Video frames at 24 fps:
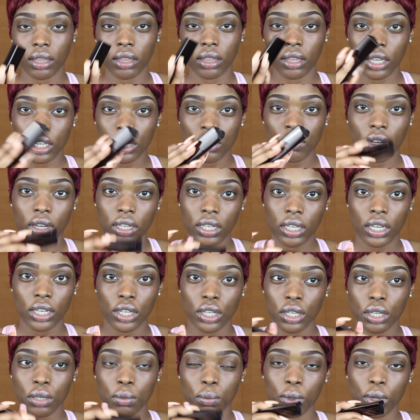this
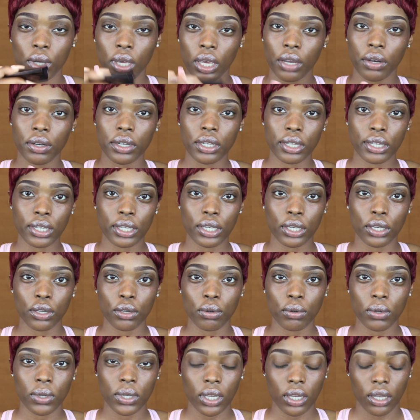foundation will guarantee
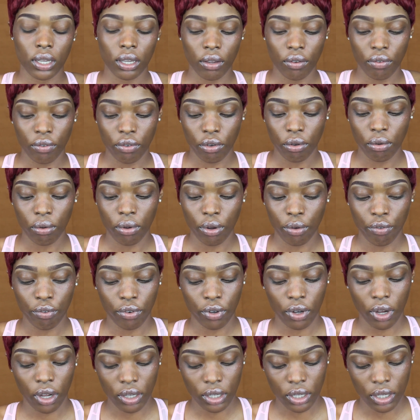you to give you a
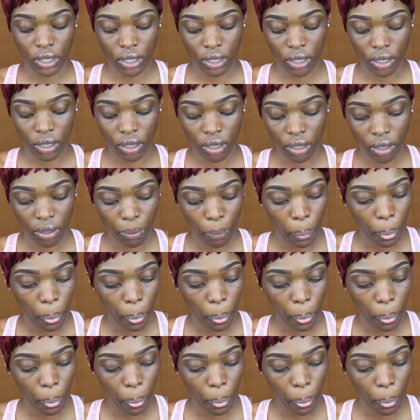flawless look.